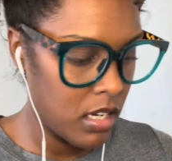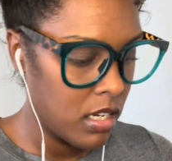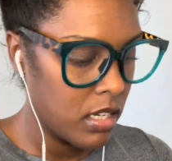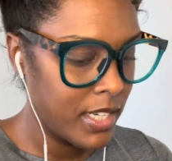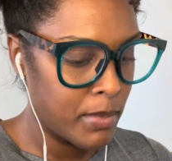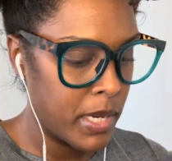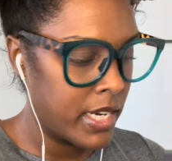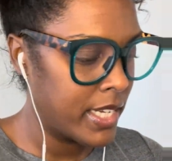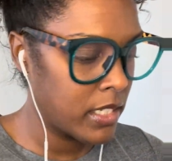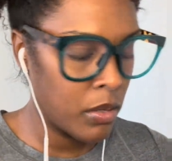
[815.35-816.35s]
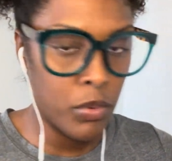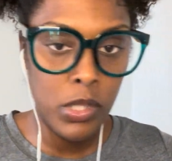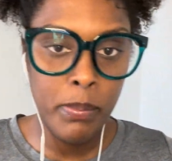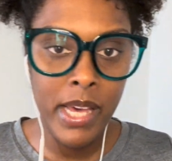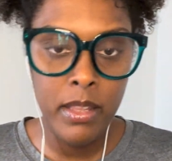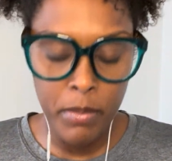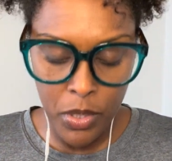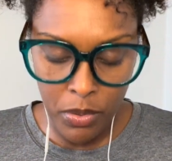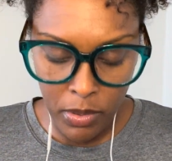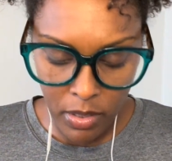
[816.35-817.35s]
because Mondays are ruled by the
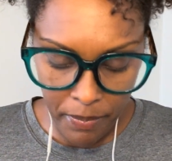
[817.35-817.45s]
moon.